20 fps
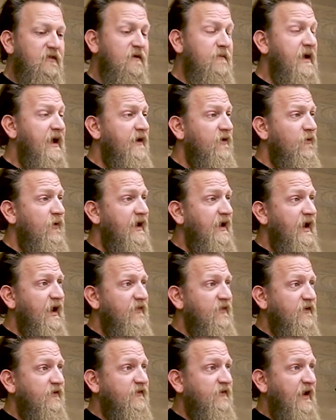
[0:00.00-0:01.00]
The Manta Ray
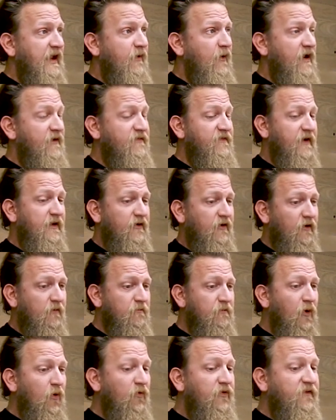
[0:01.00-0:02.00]
and the Stingray fender
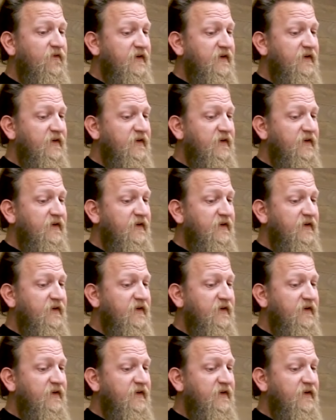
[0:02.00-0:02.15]
both